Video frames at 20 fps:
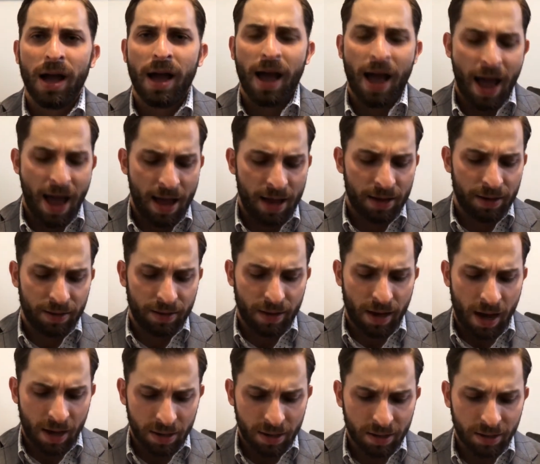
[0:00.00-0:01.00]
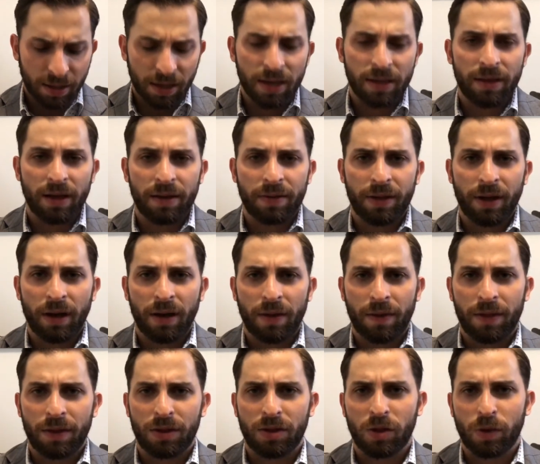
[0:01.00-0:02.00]
And honestly,
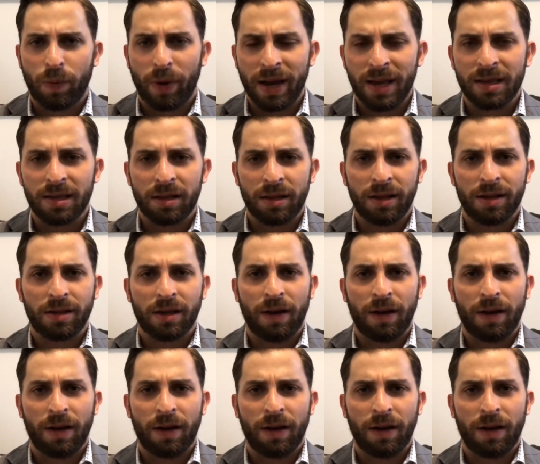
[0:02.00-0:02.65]
the spiciness